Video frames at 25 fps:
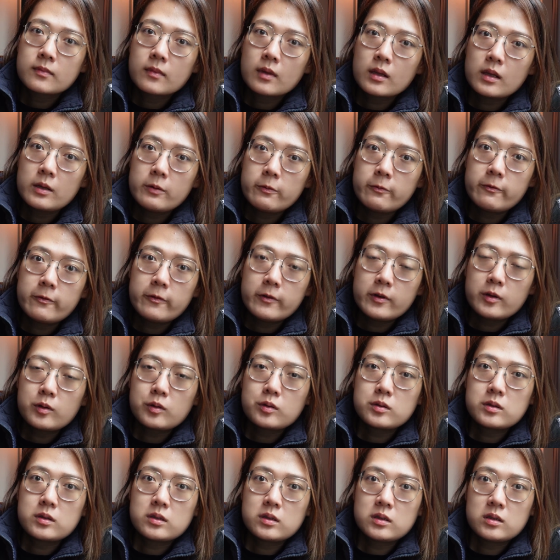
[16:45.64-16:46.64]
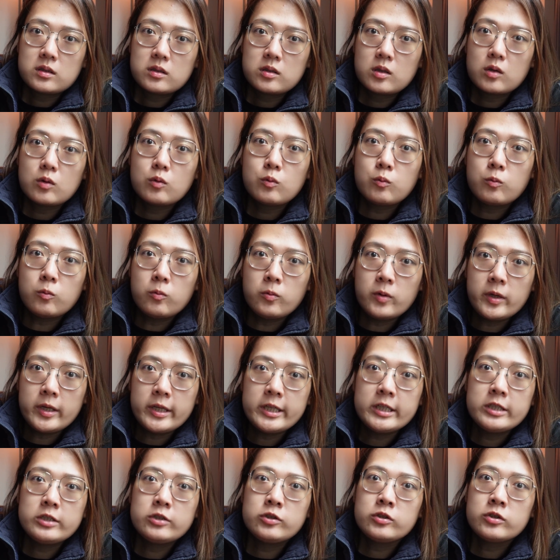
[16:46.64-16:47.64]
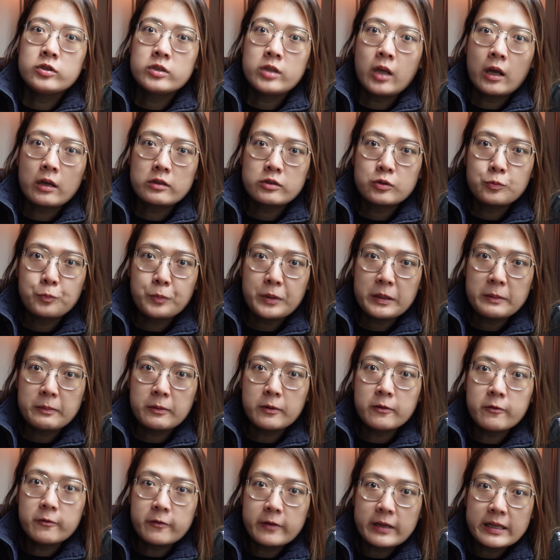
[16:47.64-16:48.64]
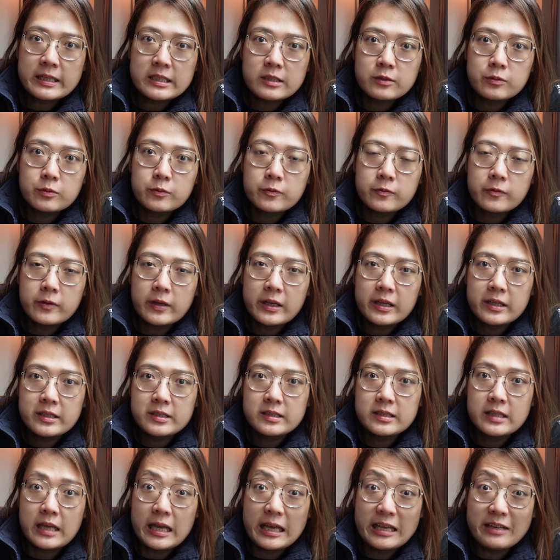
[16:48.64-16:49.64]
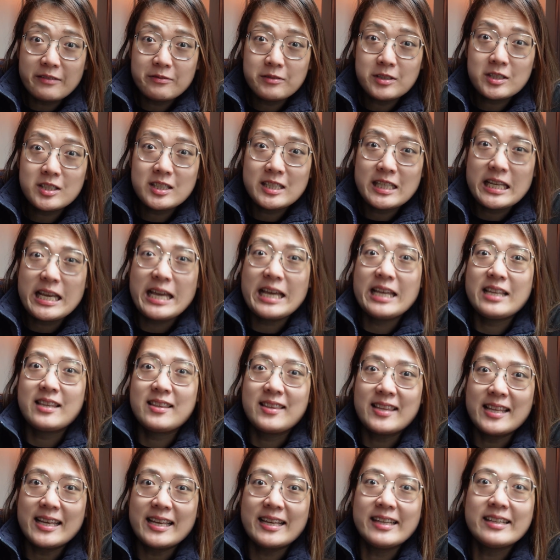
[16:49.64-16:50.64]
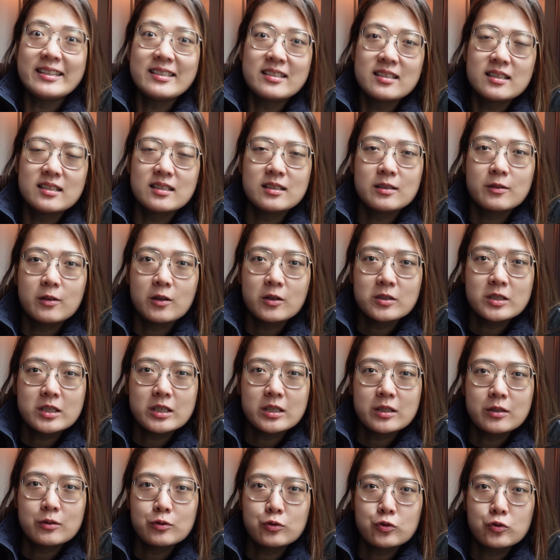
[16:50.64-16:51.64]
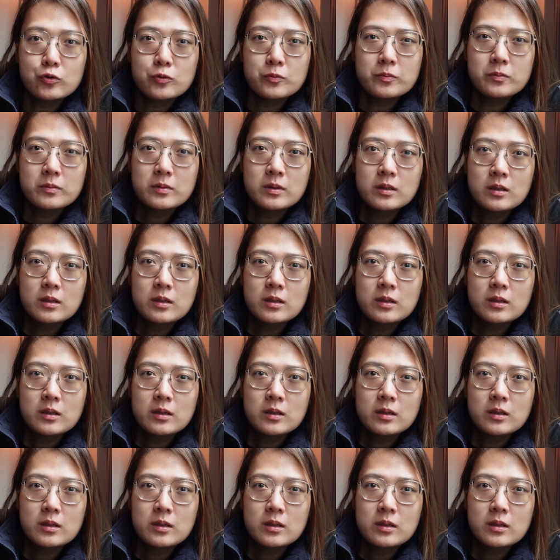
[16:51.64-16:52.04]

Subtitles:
It feels so weird to talk to people face to face after 10 days in a hotel room.